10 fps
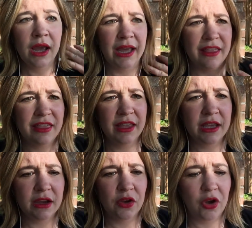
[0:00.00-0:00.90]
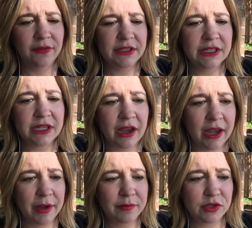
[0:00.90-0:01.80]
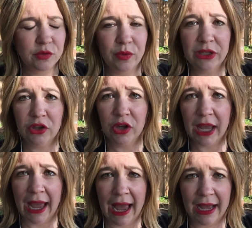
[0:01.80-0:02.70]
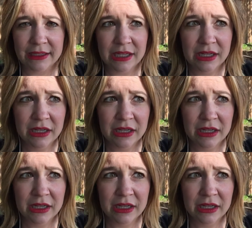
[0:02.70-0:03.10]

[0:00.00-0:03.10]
I think oftentimes we look at